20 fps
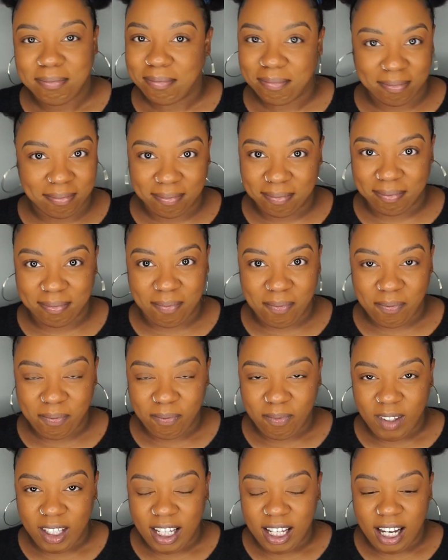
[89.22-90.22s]
Mm -mm.
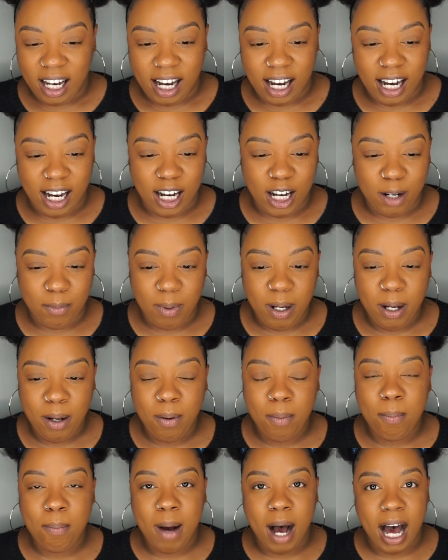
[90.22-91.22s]
Um,
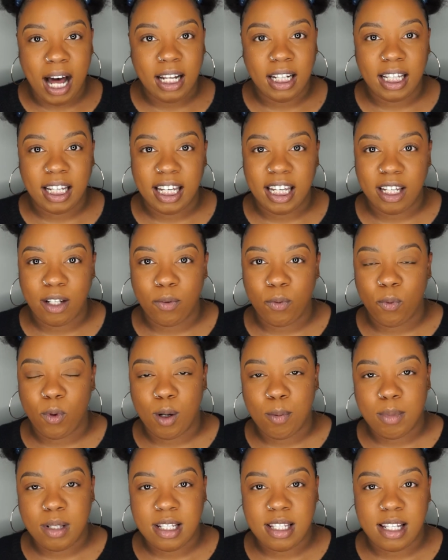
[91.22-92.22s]
Molly,
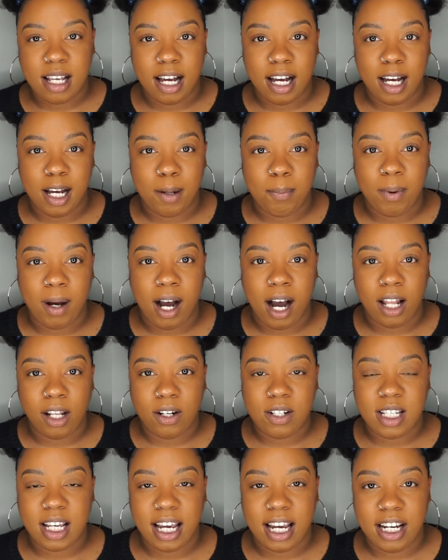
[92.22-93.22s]
woman's up,
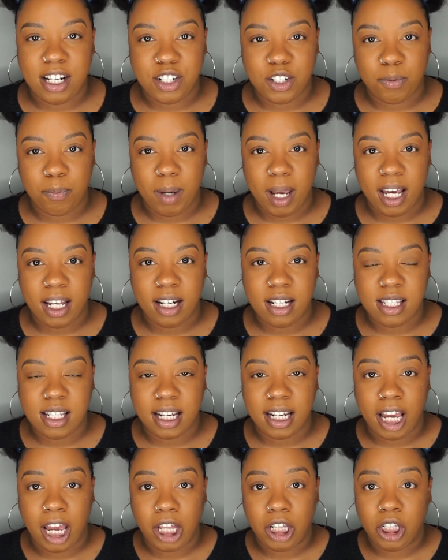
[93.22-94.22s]
hollers at Asian Ben. Is
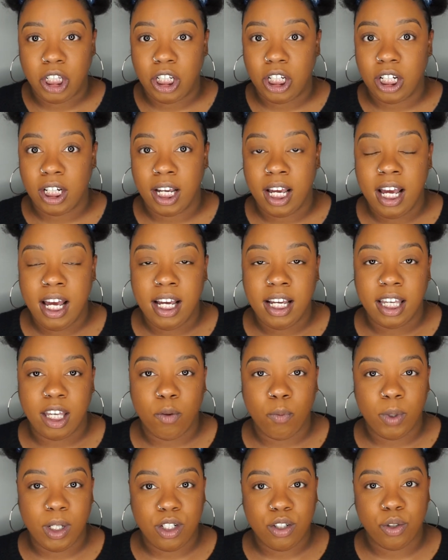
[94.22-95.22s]
like, hey, look,
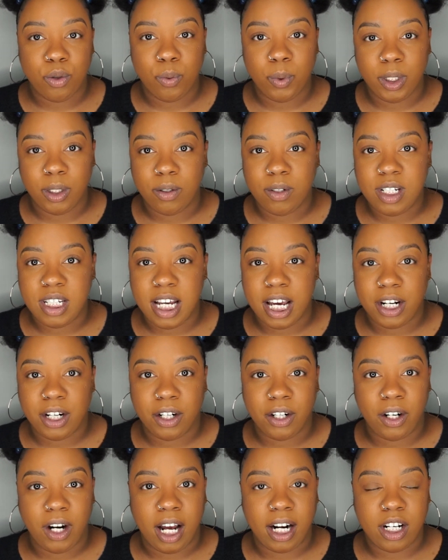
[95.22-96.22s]
can we do real
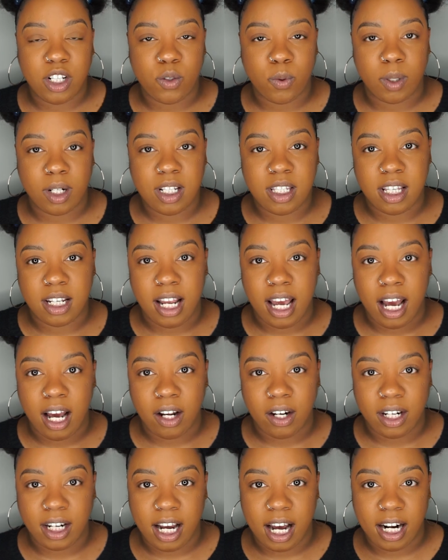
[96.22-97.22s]
dinner? I just want to sit
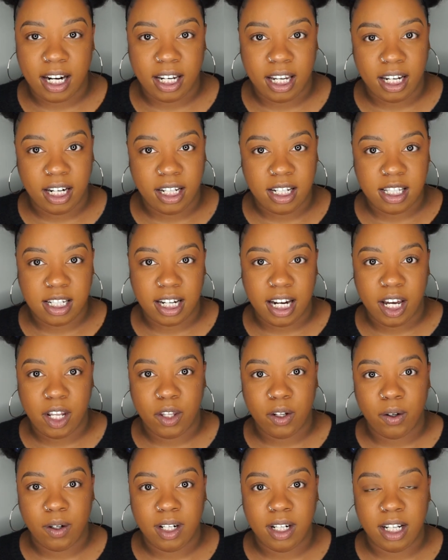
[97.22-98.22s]
down and kind of get it
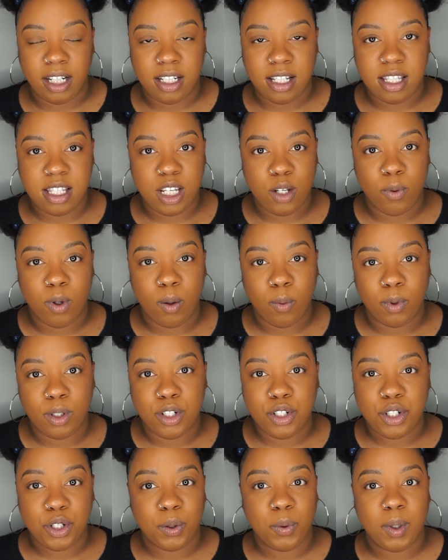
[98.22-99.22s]
together and see what
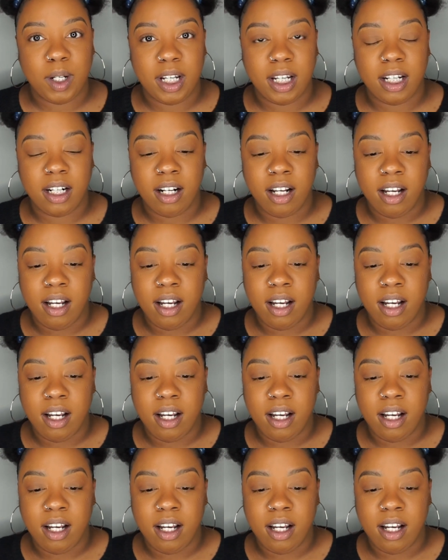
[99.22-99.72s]
we're doing.